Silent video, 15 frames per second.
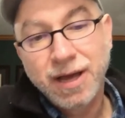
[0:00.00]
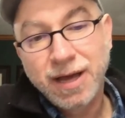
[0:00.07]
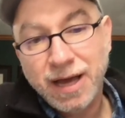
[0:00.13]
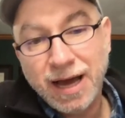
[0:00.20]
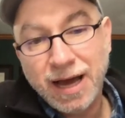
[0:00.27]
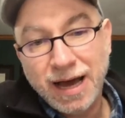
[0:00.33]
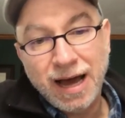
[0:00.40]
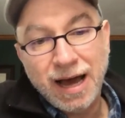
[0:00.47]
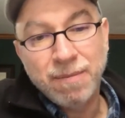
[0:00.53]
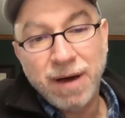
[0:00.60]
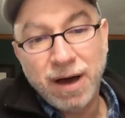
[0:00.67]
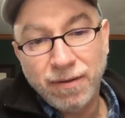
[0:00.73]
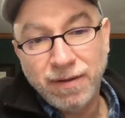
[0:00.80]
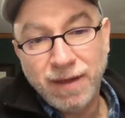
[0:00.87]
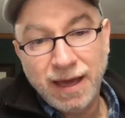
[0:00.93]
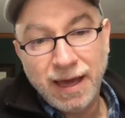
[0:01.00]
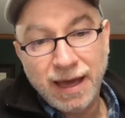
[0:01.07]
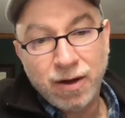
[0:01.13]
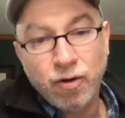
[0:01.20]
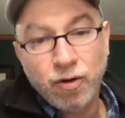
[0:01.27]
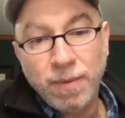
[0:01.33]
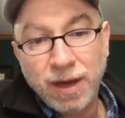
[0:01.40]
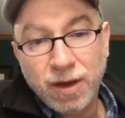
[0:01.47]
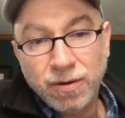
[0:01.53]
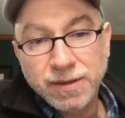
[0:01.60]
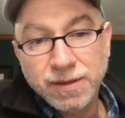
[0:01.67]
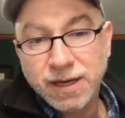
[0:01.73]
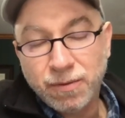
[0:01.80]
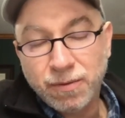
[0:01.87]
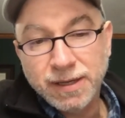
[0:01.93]
about the economic
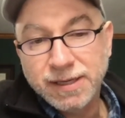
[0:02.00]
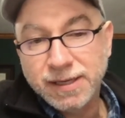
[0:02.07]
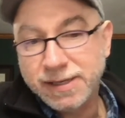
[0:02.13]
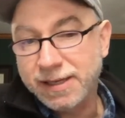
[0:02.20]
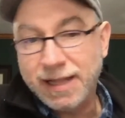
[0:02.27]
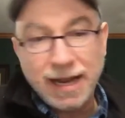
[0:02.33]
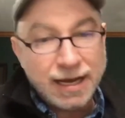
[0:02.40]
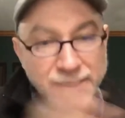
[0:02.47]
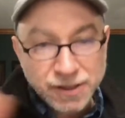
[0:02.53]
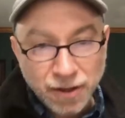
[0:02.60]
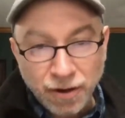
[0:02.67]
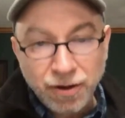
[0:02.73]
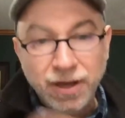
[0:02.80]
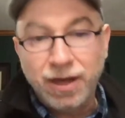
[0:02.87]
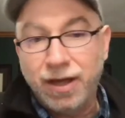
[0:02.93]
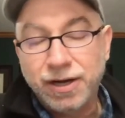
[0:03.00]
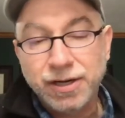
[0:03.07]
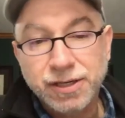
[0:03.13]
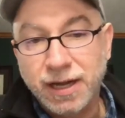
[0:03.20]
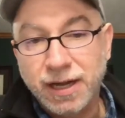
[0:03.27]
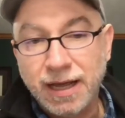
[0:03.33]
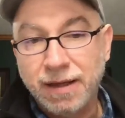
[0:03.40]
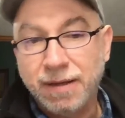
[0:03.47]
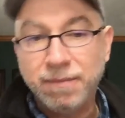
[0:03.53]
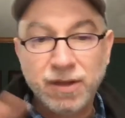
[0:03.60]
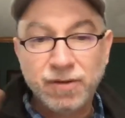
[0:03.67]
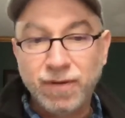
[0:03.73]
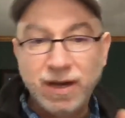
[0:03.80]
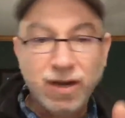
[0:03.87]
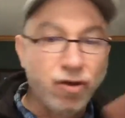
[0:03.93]
consequences in the last 30 years
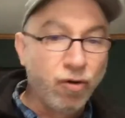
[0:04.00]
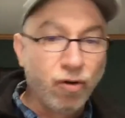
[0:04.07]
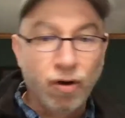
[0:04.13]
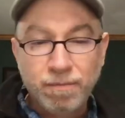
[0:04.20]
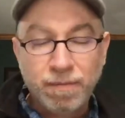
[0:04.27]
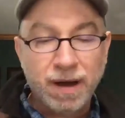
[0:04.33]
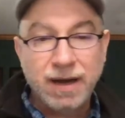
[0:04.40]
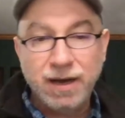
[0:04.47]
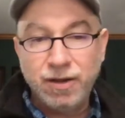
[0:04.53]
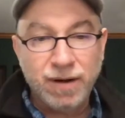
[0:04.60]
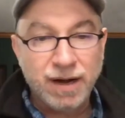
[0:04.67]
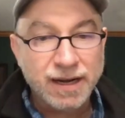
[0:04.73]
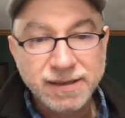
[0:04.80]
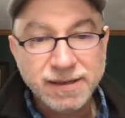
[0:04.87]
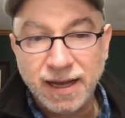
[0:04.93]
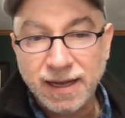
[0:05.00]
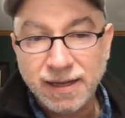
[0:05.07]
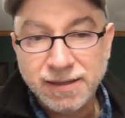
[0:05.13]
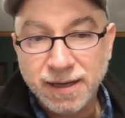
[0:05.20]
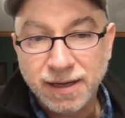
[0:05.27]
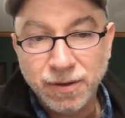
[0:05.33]
between Europe and United States.